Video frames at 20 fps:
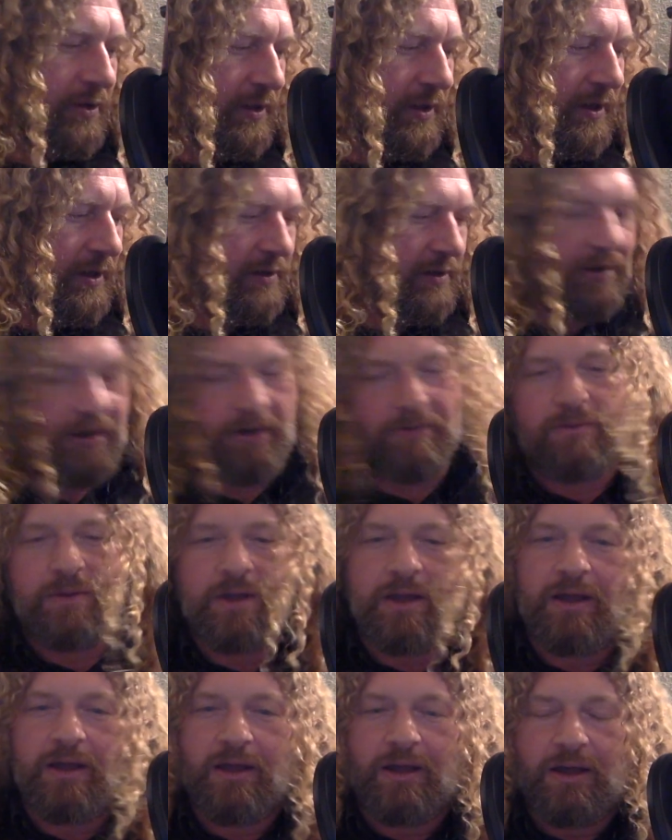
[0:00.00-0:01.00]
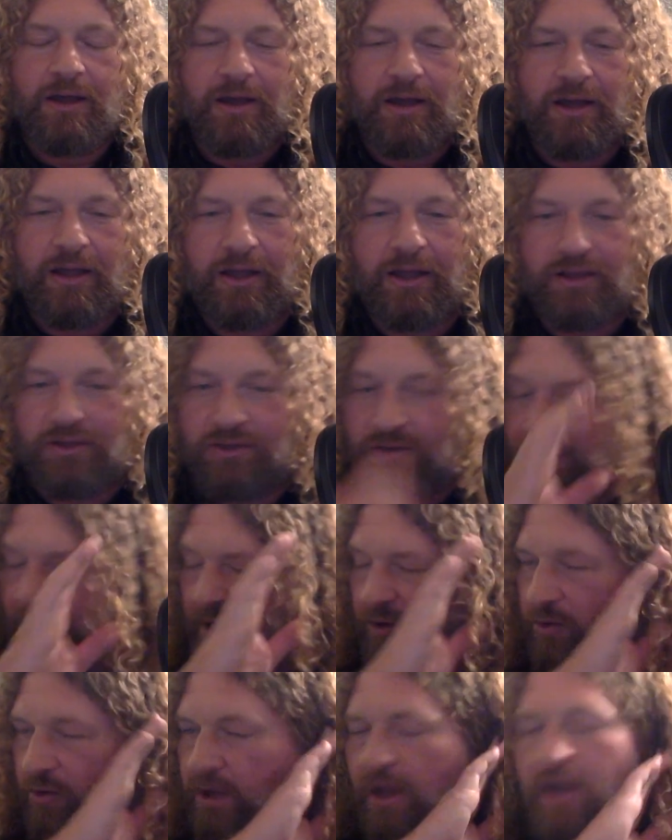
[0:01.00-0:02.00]
And, you know, I think it turned
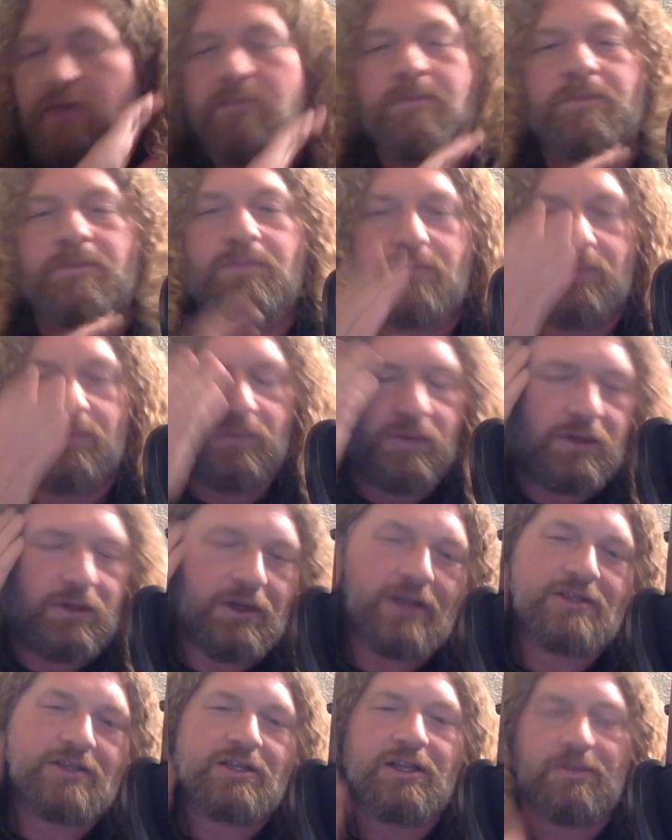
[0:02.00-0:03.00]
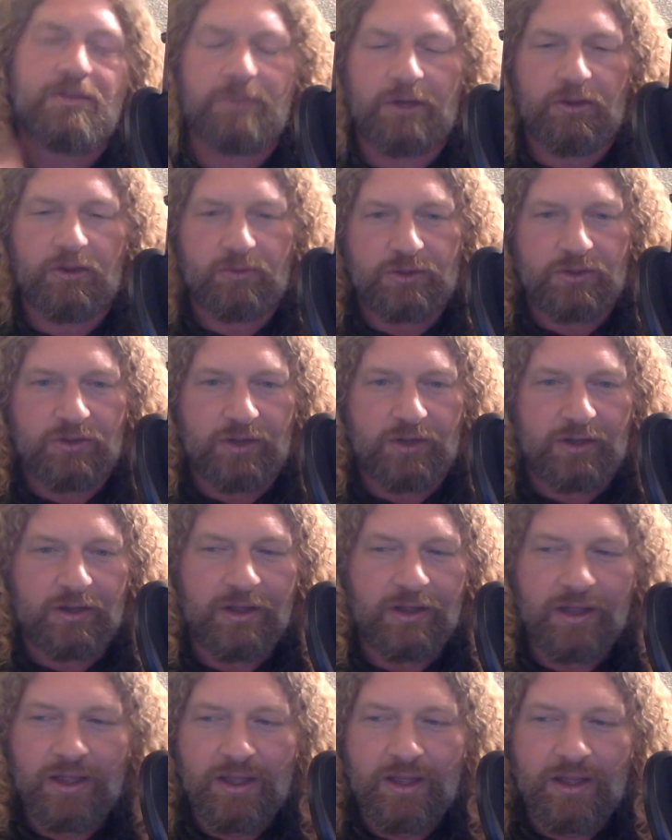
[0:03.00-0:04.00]
out okay. You guys can let me know what you
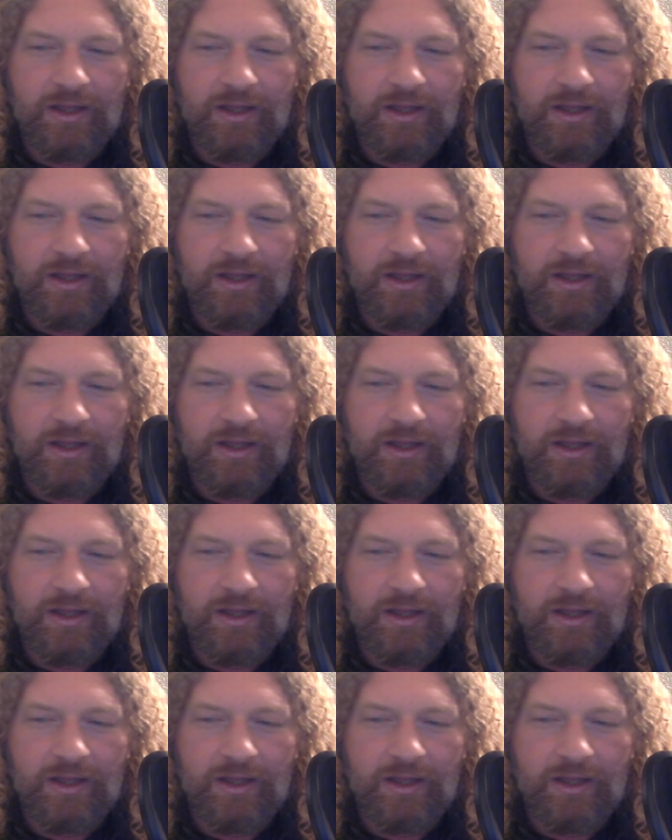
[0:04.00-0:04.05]
think.